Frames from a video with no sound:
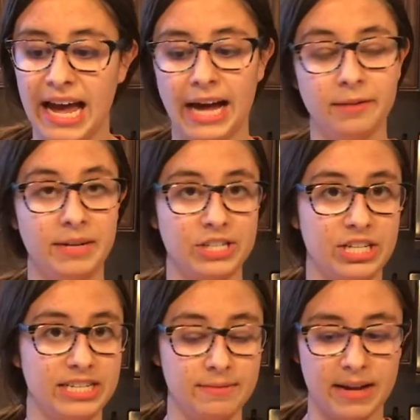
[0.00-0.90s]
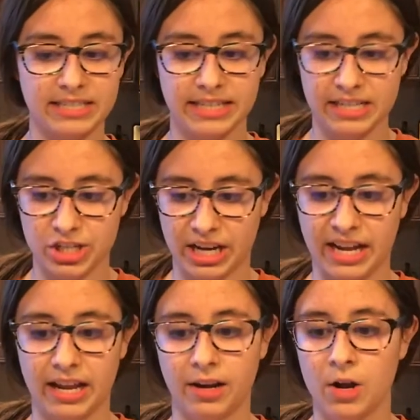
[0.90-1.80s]
how to make cheesy Mexican
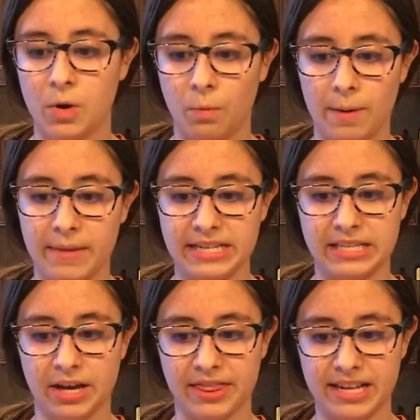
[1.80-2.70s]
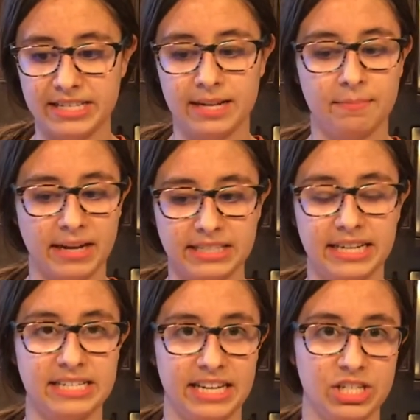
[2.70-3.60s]
chicken, what makes an authentic
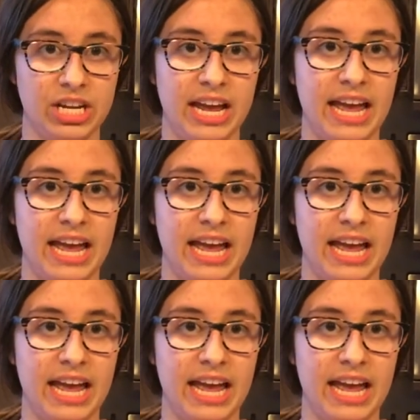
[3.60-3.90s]
Mexican dish,